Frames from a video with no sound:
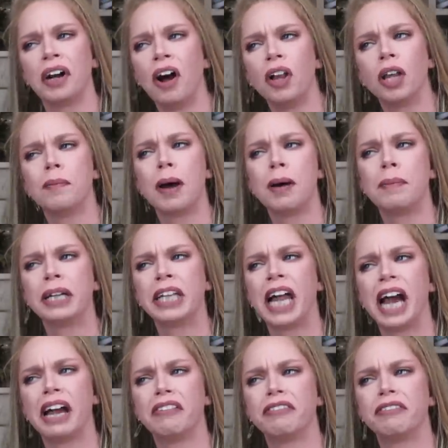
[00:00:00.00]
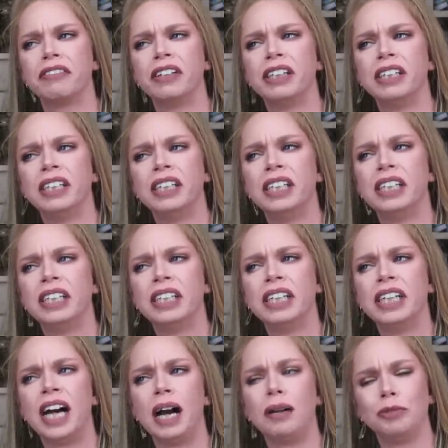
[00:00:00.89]
all about my life?
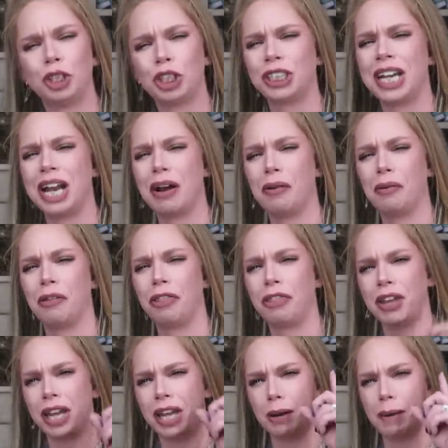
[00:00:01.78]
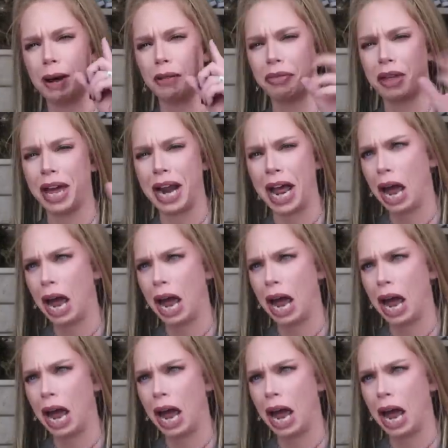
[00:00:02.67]
I'm just now thinking about that.